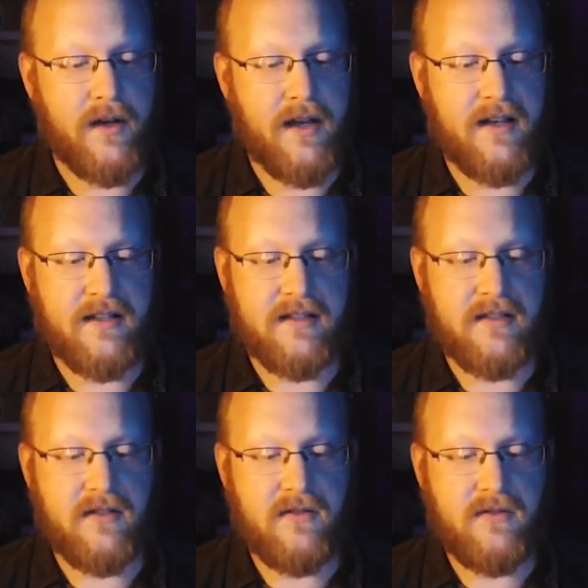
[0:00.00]
When
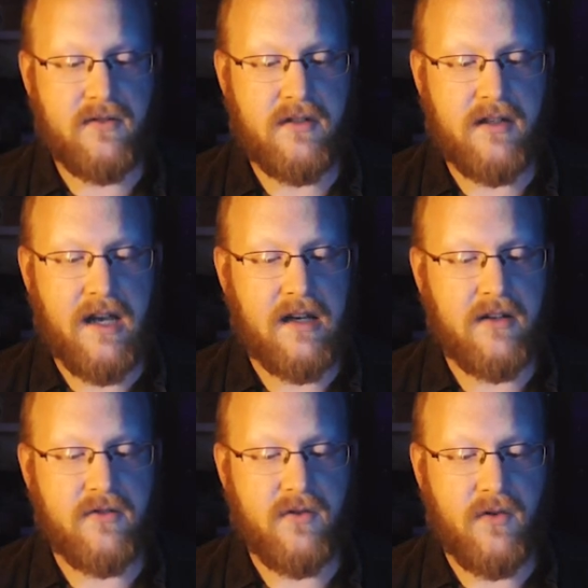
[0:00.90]
chaos ensues,
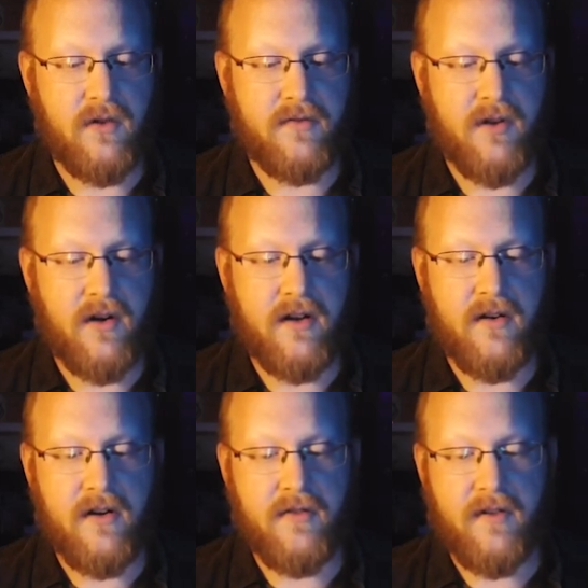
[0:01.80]
gain control of
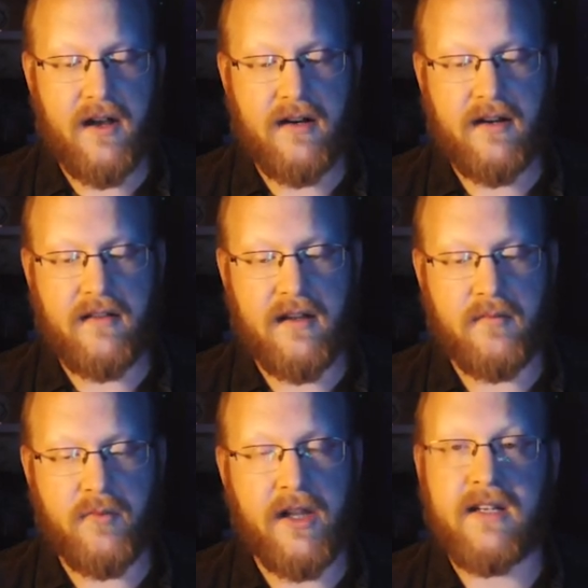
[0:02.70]
target artifact,
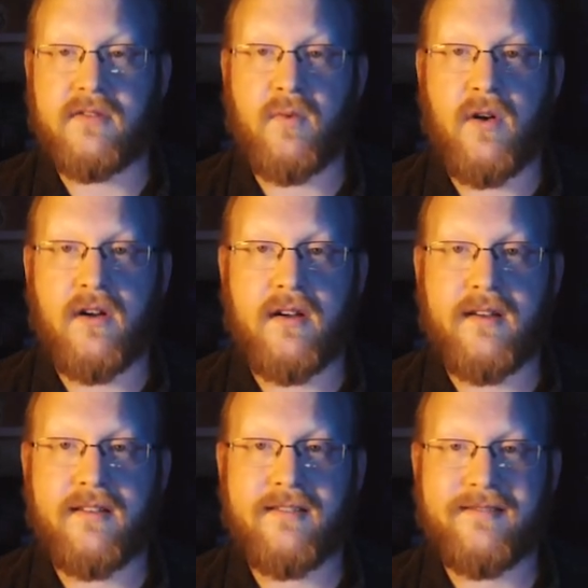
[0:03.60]
then
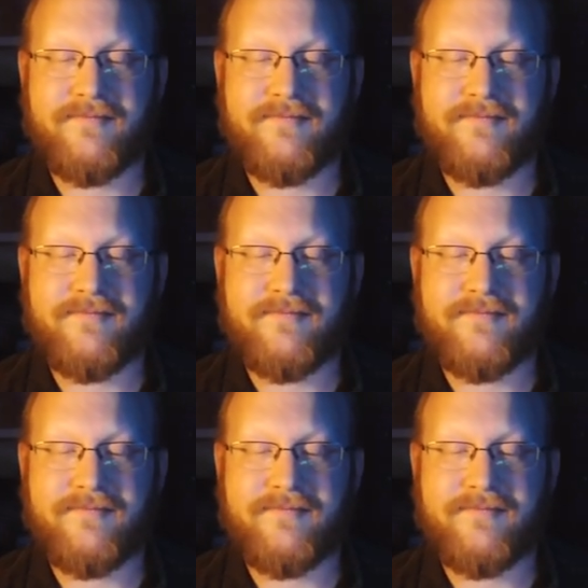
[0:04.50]
planeswalk.